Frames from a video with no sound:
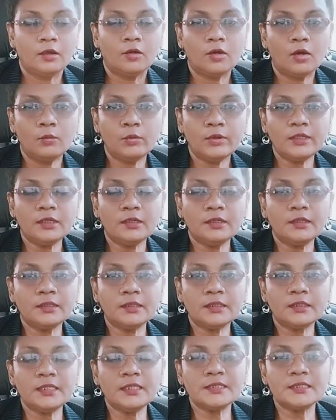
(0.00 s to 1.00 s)
Go with your
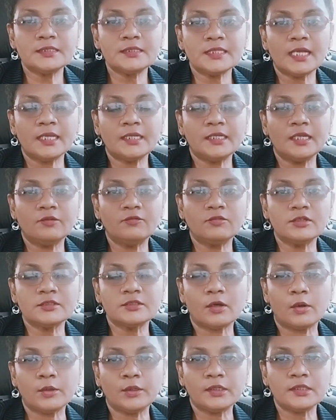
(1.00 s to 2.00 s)
little nieces and
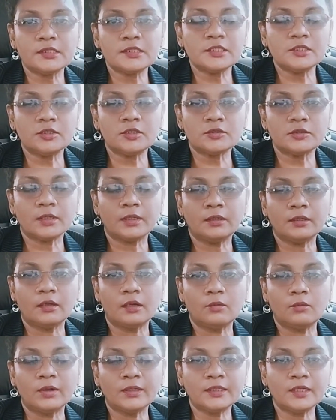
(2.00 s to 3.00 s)
nephews or the children
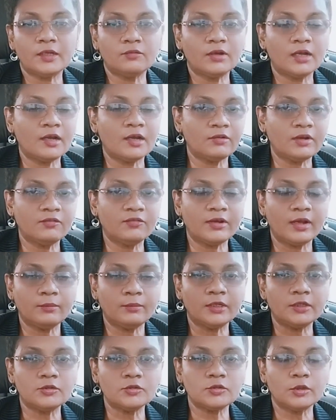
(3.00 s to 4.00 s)
or whatever. Have a
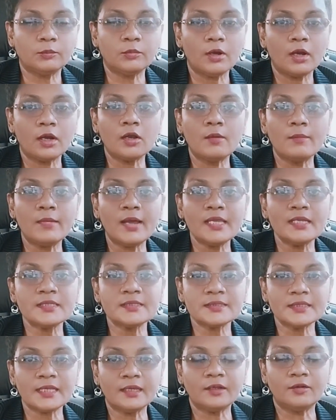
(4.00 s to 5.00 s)
family trip or go by
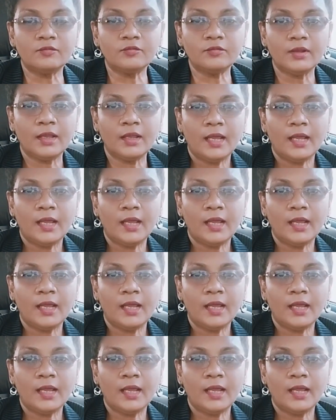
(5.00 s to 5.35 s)
yourself.